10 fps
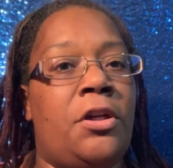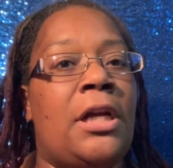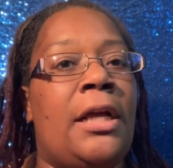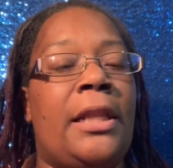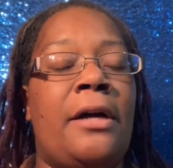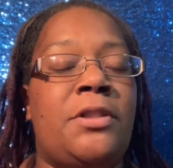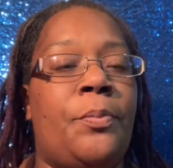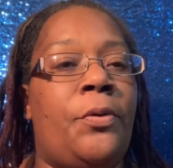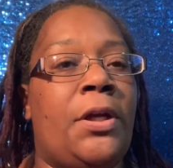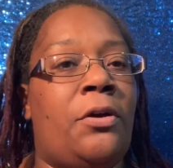You're not allowed
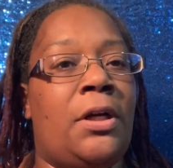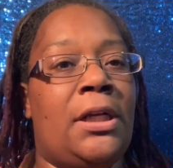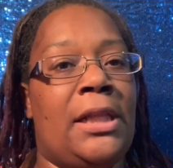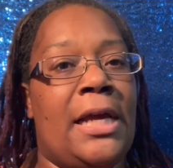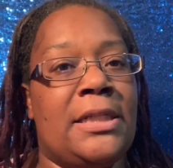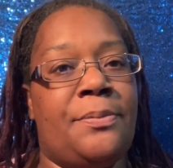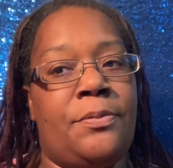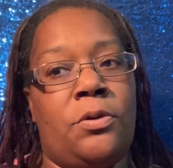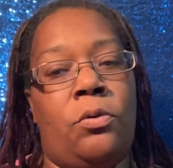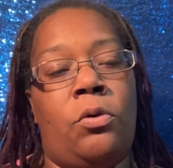to bring on glass
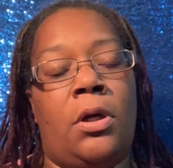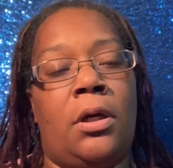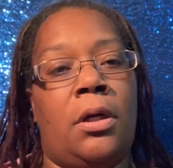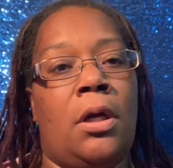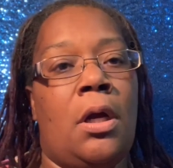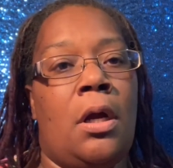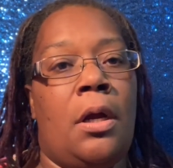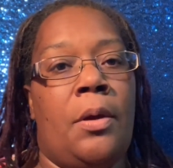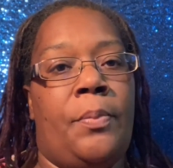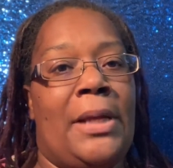or
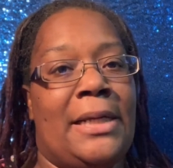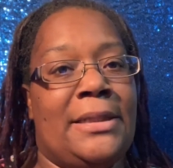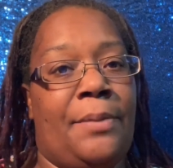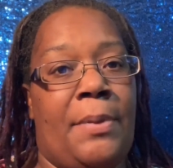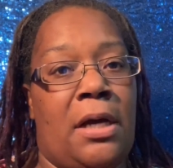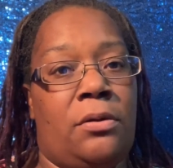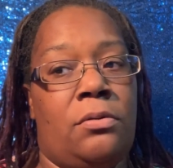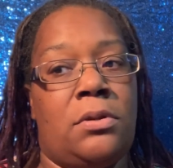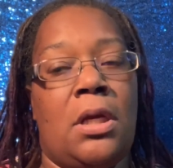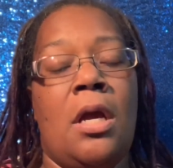plastic bottles.